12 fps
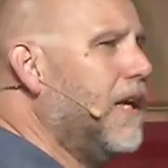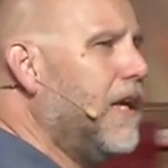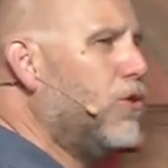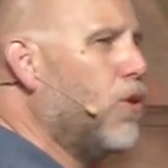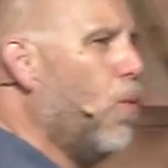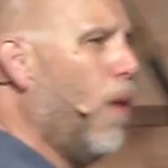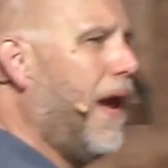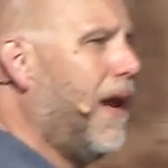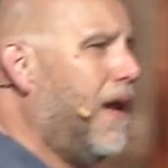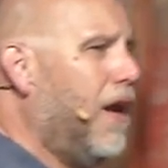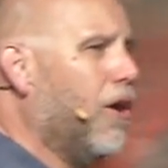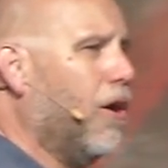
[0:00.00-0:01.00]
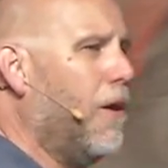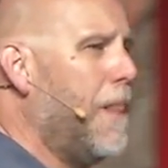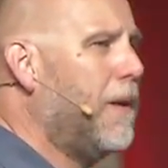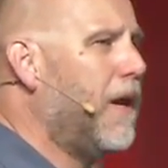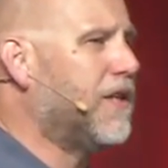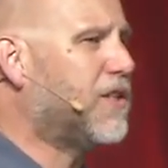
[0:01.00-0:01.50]
lead the way here.
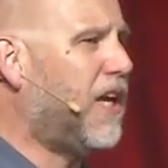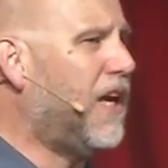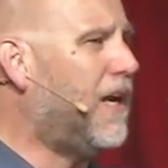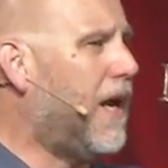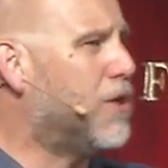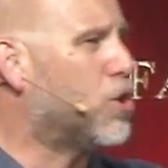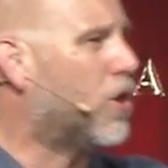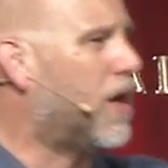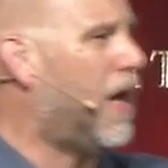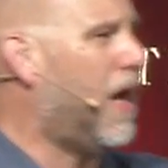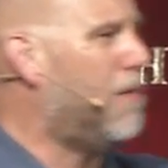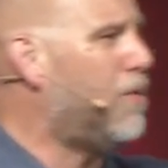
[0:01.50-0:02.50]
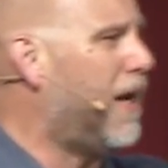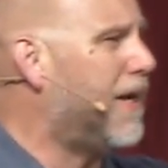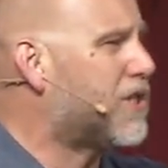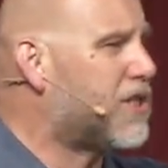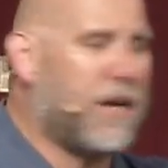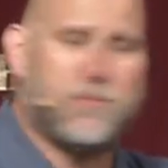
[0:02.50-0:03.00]
A teenager came and
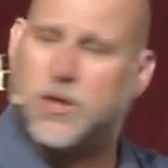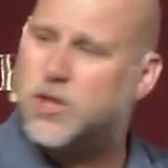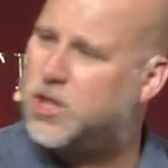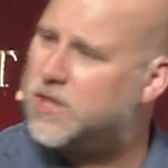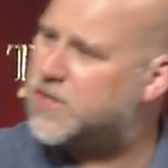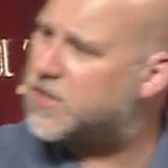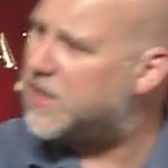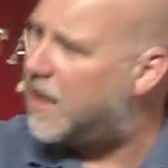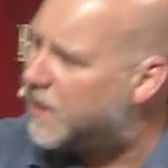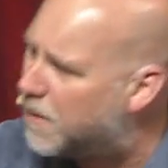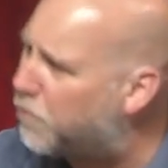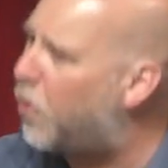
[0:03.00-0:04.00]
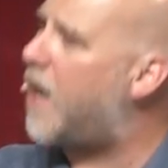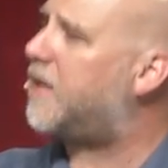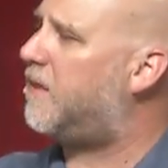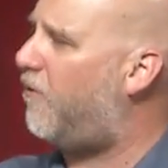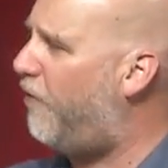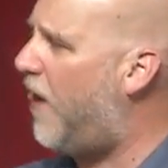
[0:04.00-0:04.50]
accepted Jesus and then brought the